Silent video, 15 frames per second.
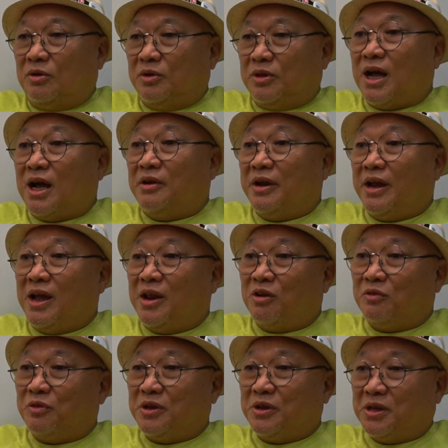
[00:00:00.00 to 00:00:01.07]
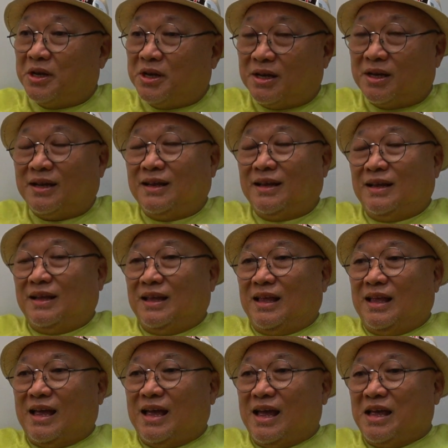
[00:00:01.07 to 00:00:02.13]
retiring end of the year.
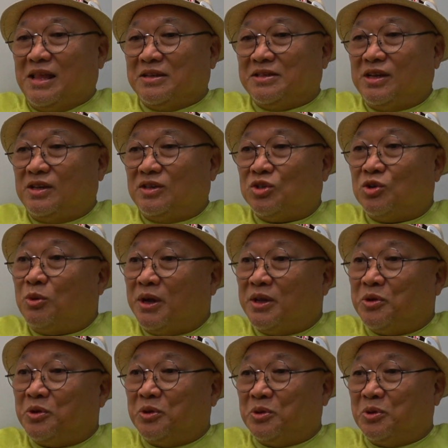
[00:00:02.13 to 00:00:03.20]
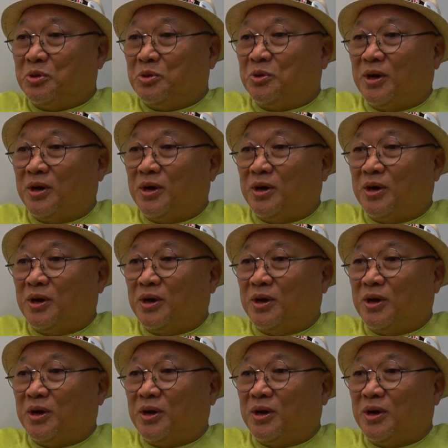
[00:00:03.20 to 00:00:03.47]
And he said, so what are you going to do?